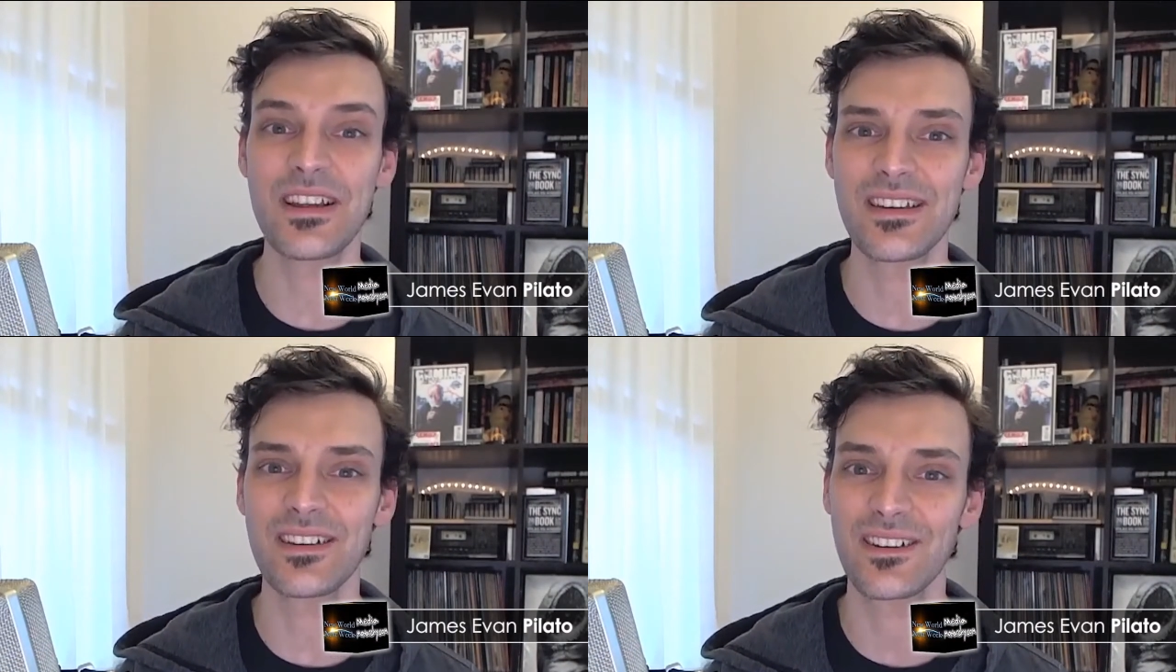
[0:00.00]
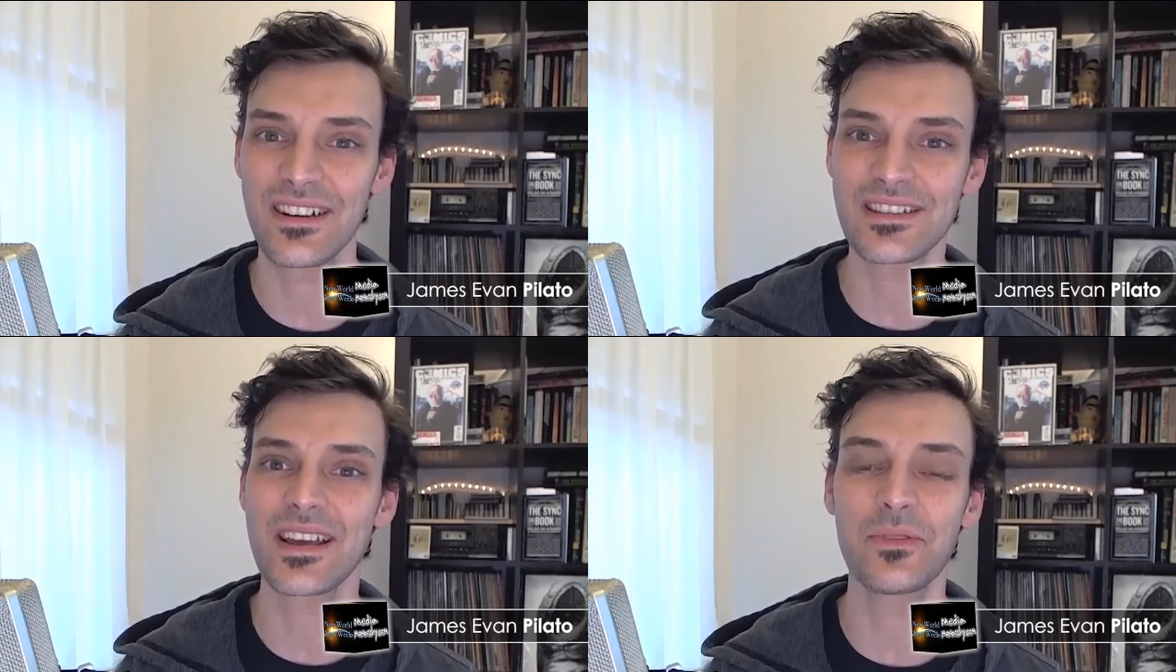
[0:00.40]
media
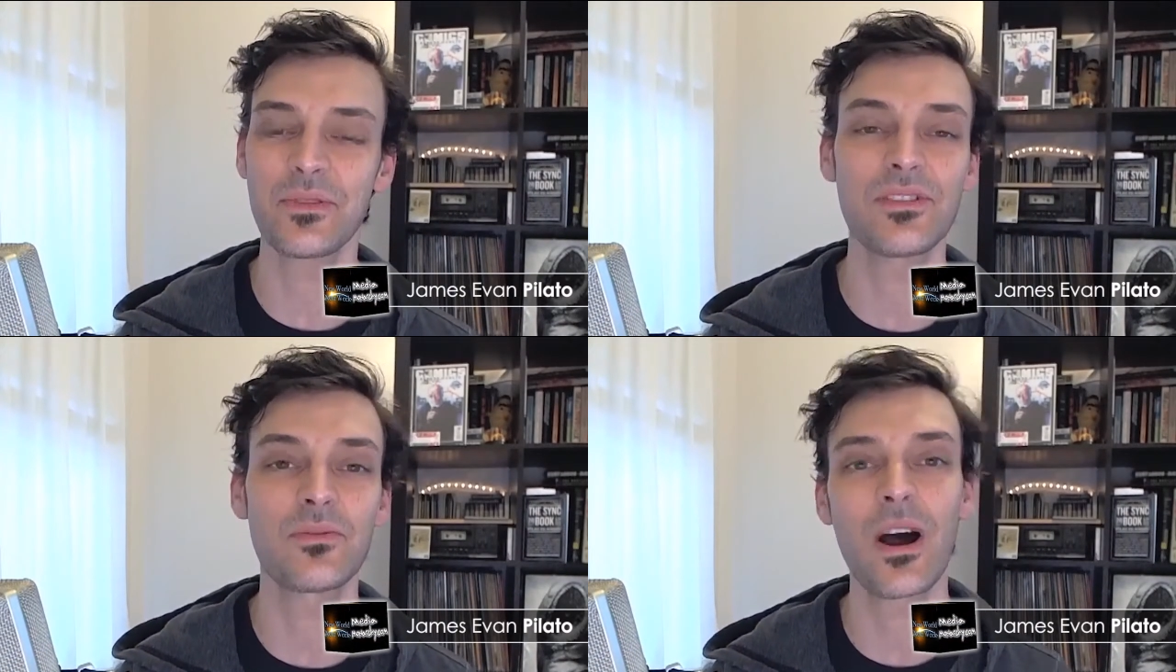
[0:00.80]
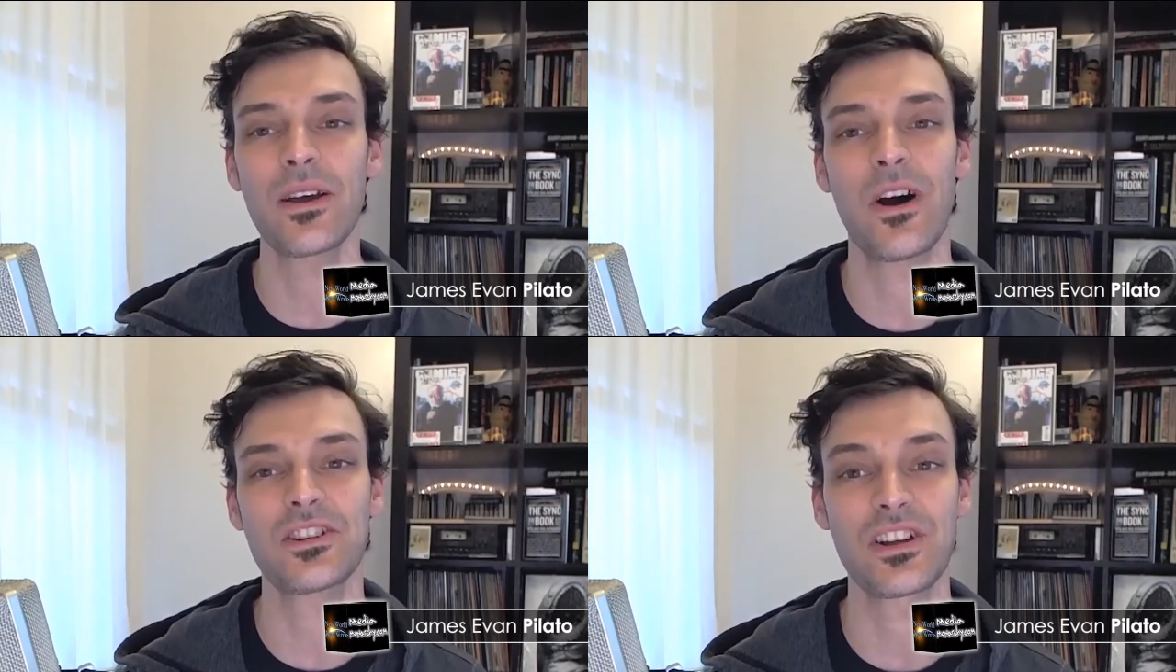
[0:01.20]
are an example of
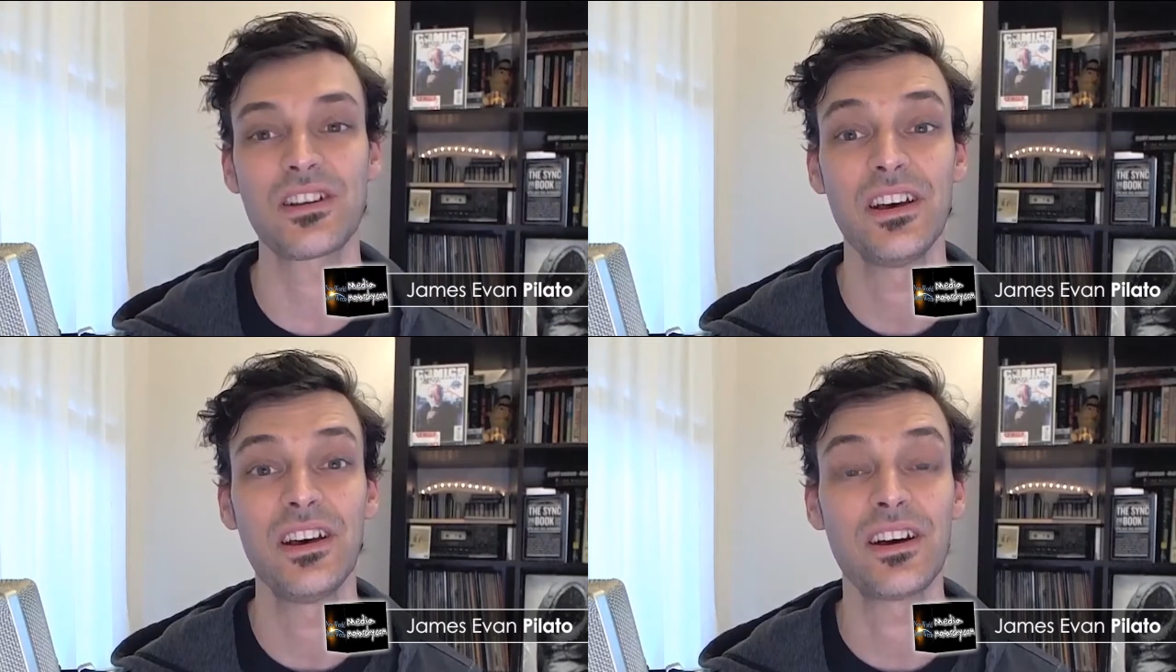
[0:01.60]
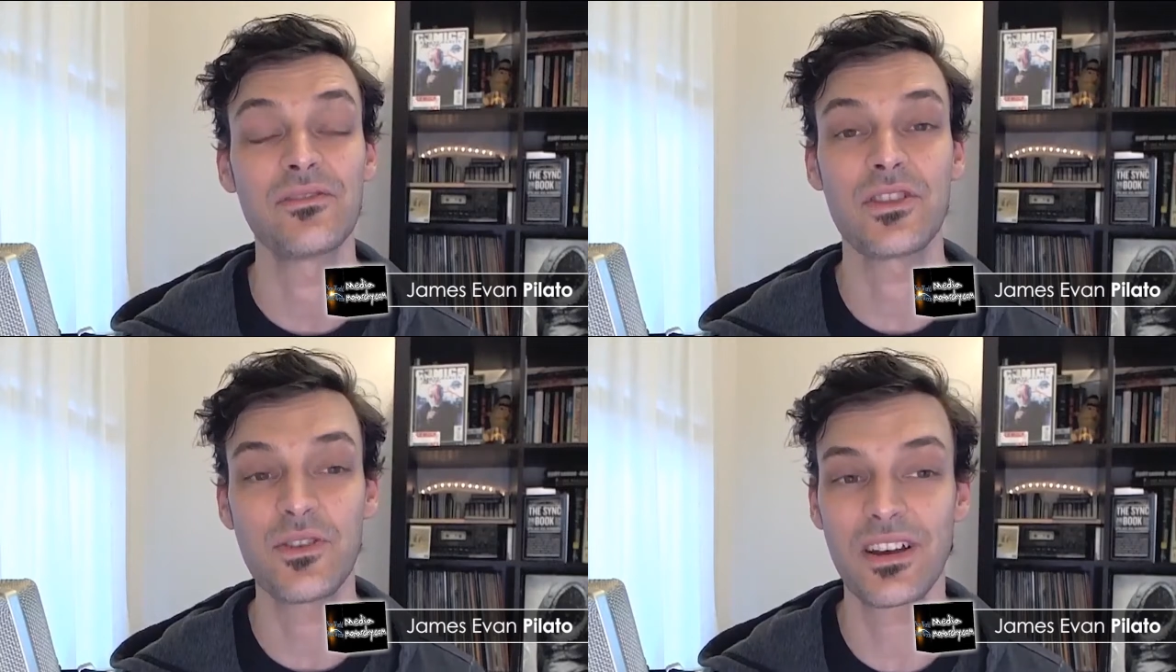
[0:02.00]
whitewashing
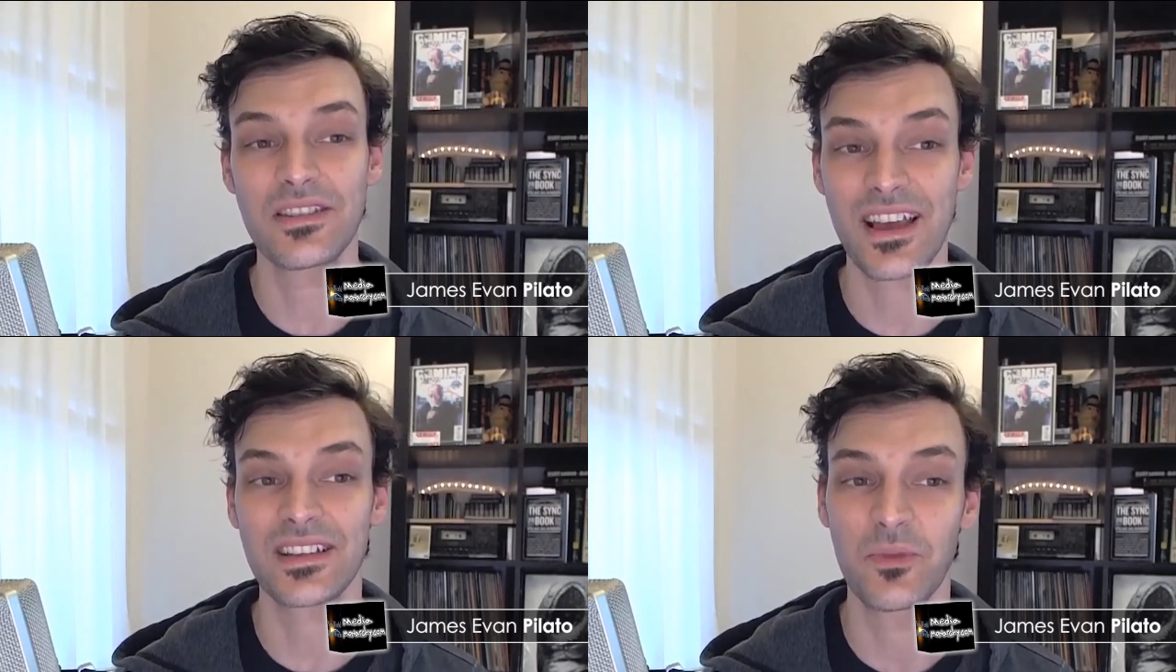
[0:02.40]
of the U.S.